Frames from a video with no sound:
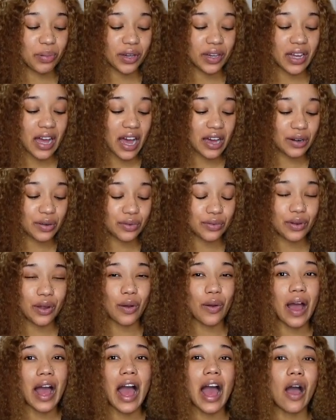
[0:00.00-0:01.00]
but I don't
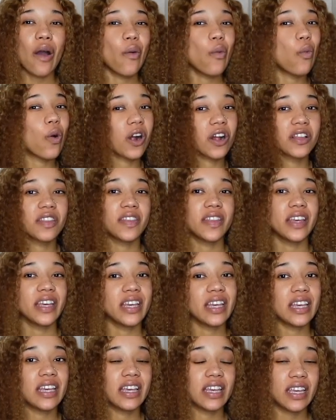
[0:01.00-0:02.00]
know how worth it
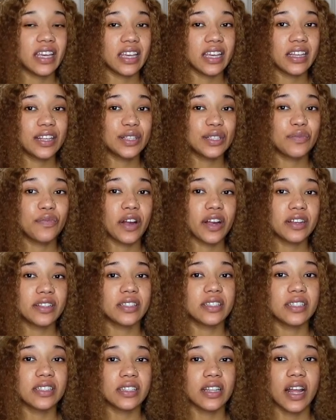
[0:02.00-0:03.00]
it is
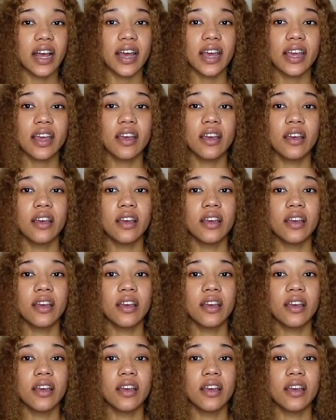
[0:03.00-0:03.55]
versus like